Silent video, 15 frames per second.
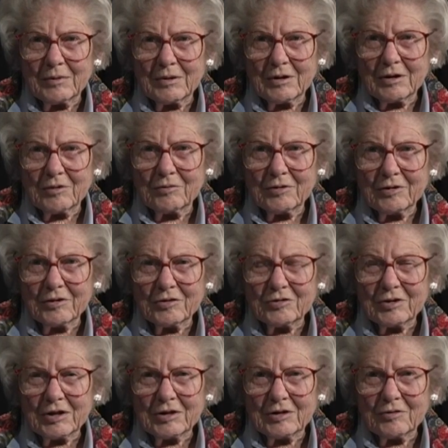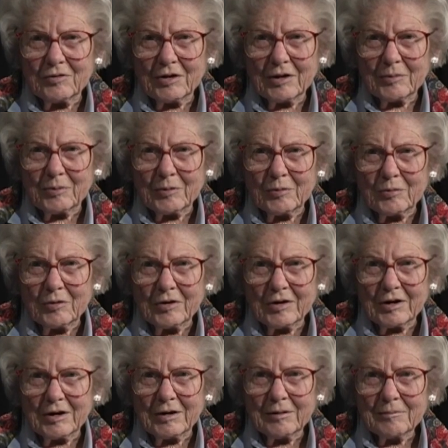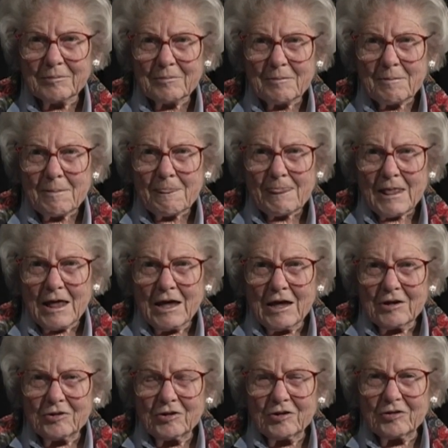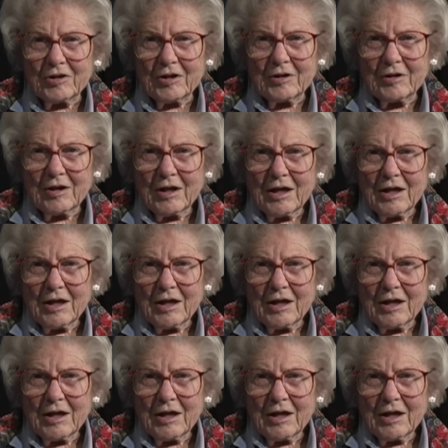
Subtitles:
real estate developer wanted. She said,